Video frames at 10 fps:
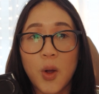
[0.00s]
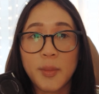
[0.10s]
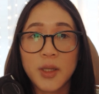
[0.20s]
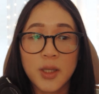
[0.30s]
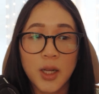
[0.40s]
I'm
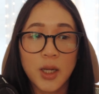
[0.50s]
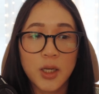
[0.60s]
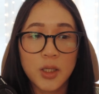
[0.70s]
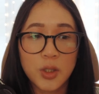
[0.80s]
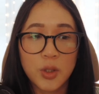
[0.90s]

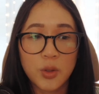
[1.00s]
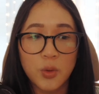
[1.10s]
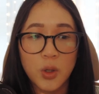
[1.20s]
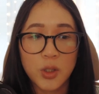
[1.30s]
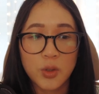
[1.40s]
excited
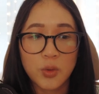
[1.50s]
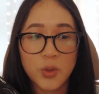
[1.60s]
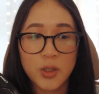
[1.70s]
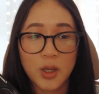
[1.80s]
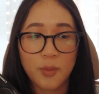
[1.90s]
to do
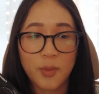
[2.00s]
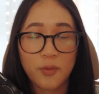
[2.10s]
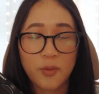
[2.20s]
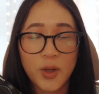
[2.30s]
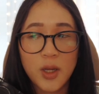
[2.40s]
some
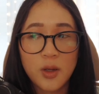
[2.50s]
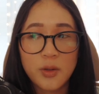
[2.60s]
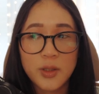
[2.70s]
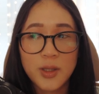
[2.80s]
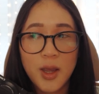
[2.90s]

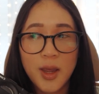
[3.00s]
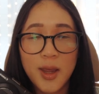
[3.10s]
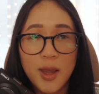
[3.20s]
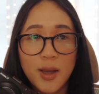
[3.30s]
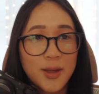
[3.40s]
videos,
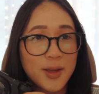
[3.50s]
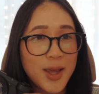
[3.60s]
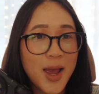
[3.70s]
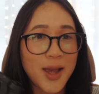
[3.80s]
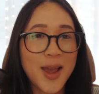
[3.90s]
and
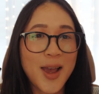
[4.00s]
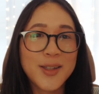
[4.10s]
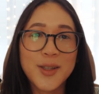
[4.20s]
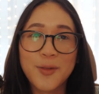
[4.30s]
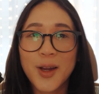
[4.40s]
yeah,
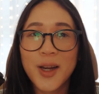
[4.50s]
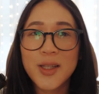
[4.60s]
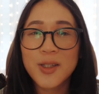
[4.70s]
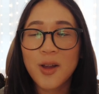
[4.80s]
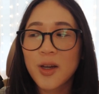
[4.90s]
so we're gonna
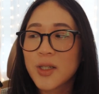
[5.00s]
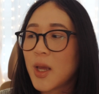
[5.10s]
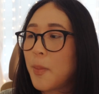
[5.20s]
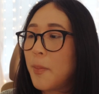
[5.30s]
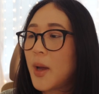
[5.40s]
start
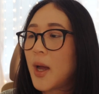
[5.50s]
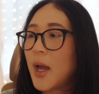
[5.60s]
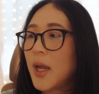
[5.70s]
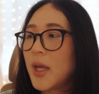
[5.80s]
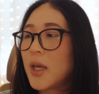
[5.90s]

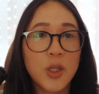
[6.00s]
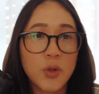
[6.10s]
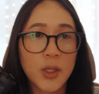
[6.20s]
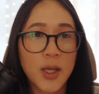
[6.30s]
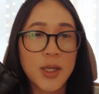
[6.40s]
by
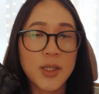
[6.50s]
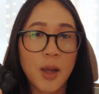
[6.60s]
using this.